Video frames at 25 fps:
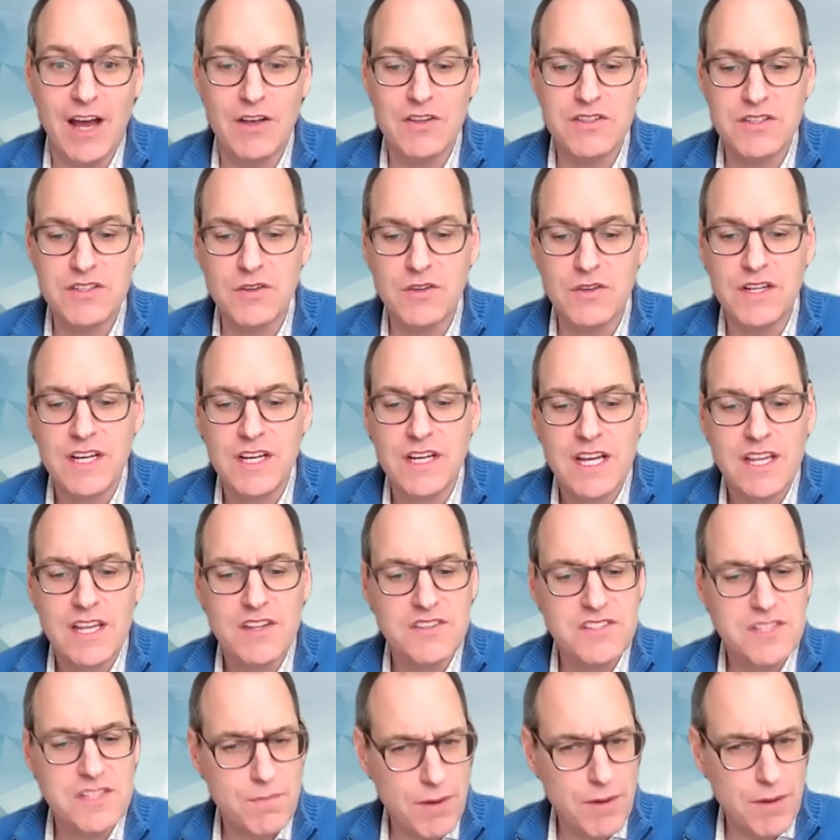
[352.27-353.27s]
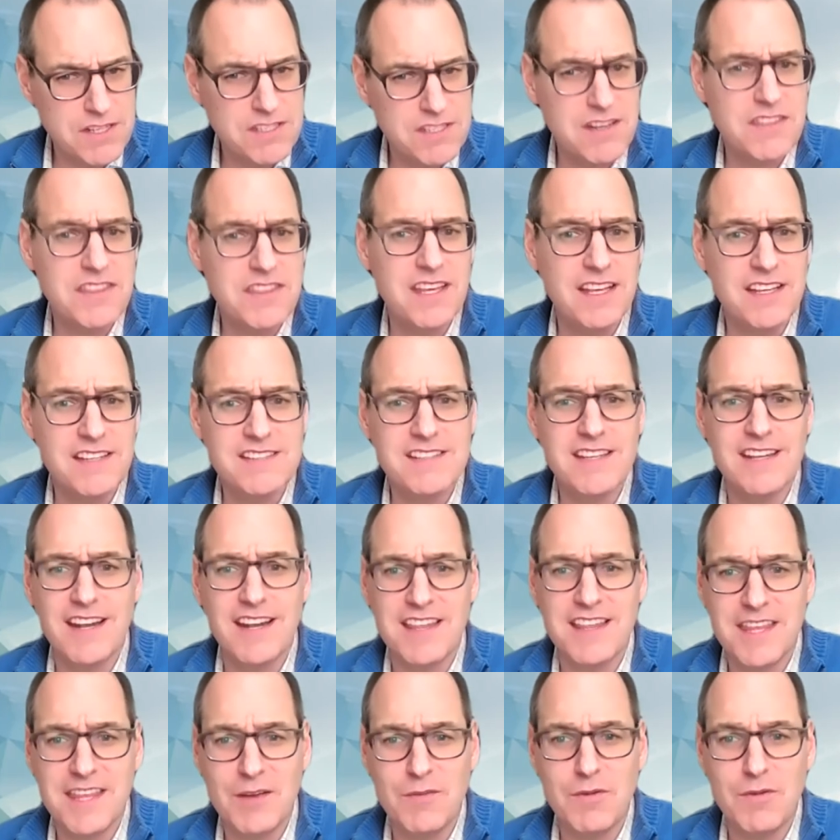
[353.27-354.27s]
So there's a bunch of things that I
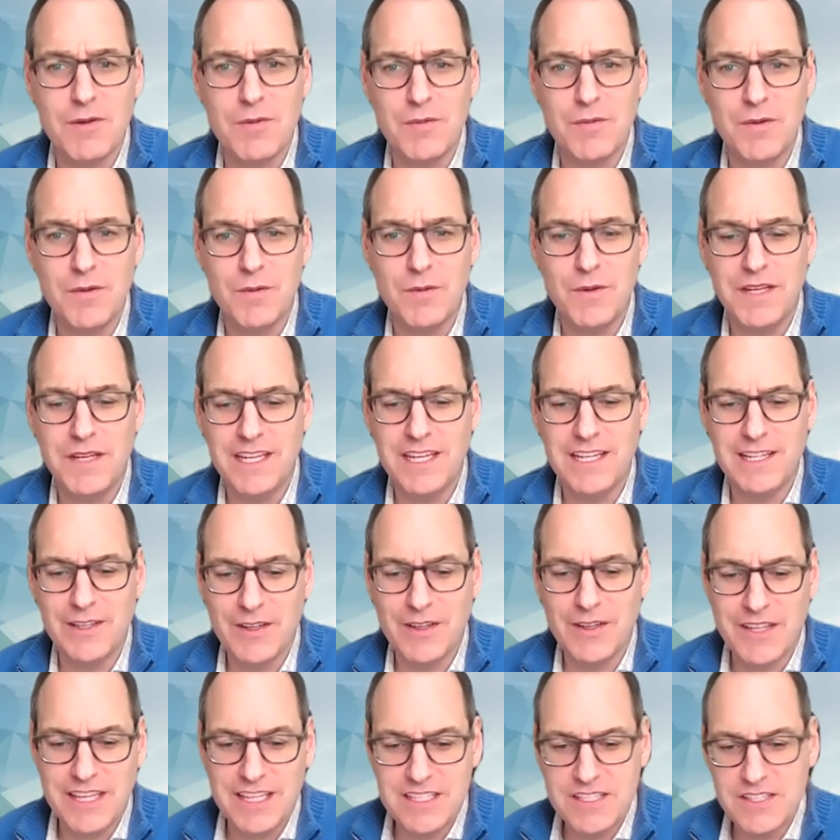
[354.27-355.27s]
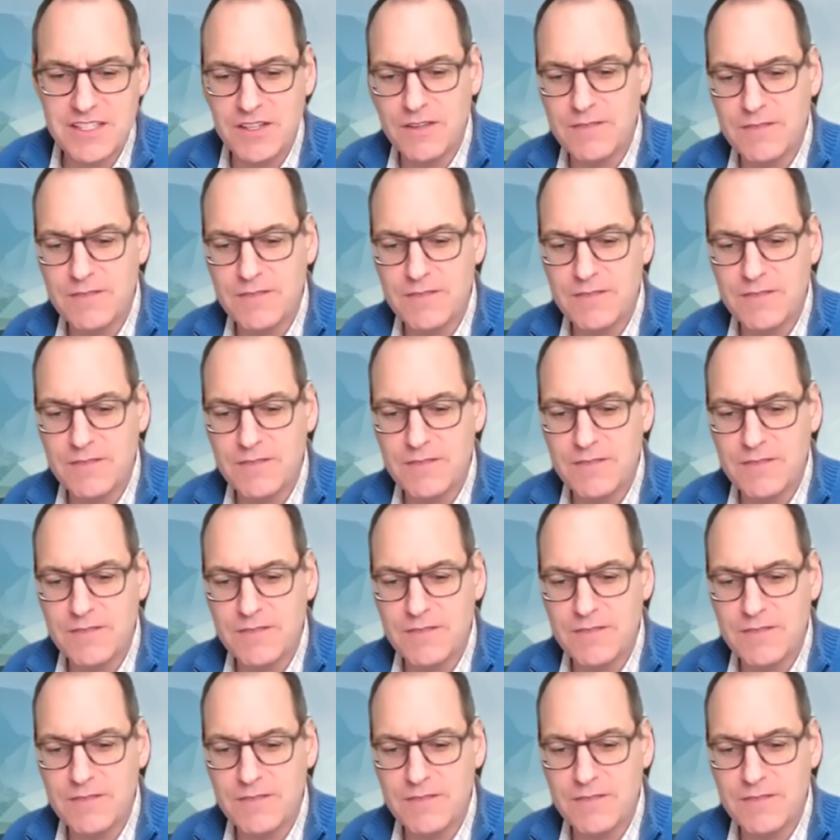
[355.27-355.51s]
think we need to look into.